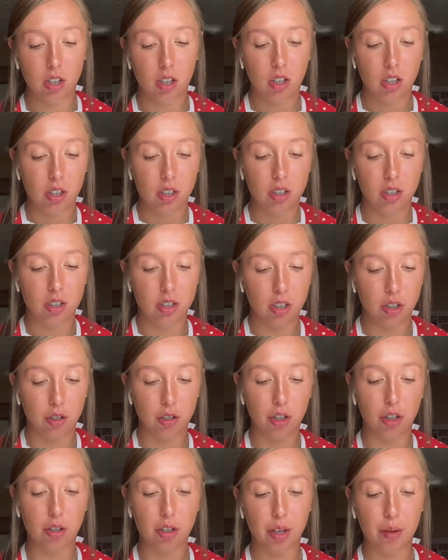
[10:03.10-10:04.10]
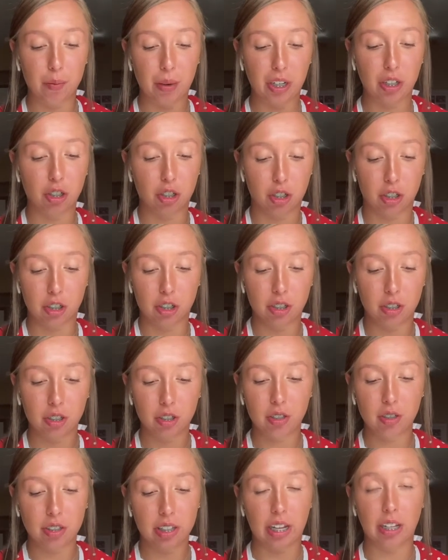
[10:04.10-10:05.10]
so you can make sure
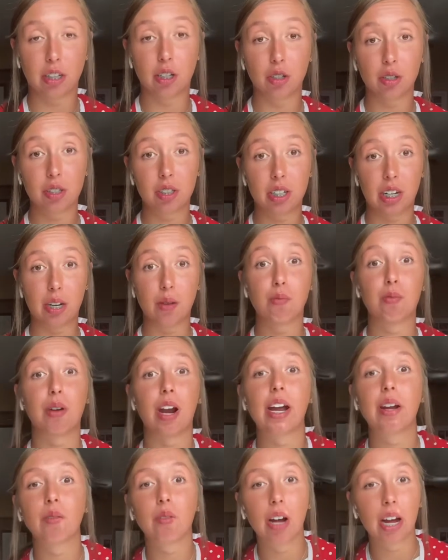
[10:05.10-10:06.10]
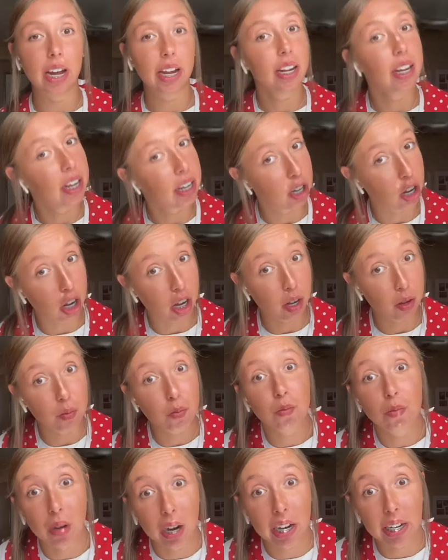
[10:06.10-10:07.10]
that they'll stay bright white and
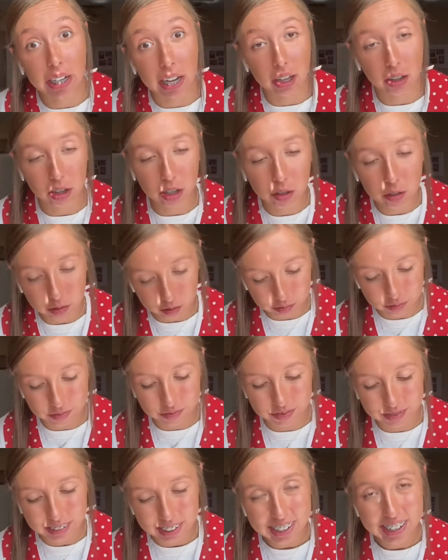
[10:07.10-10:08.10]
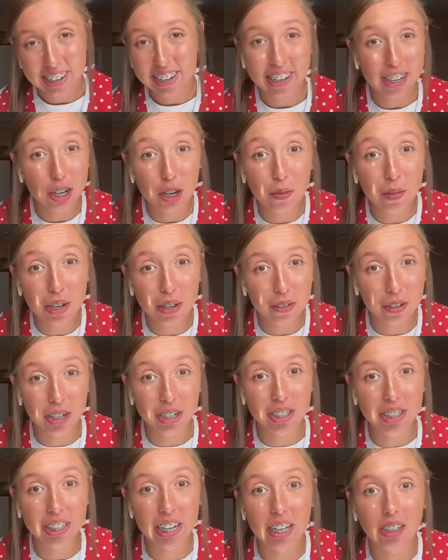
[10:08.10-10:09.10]
not bright yellow. Nobody
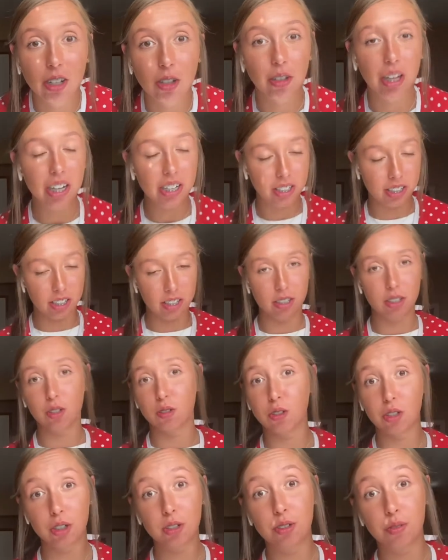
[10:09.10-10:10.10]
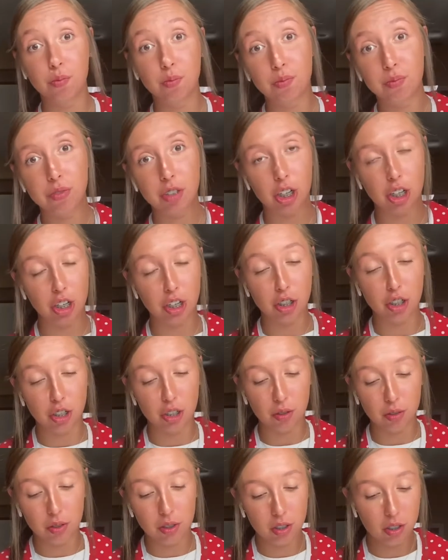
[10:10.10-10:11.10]
wants yellow laces or dirty shoes.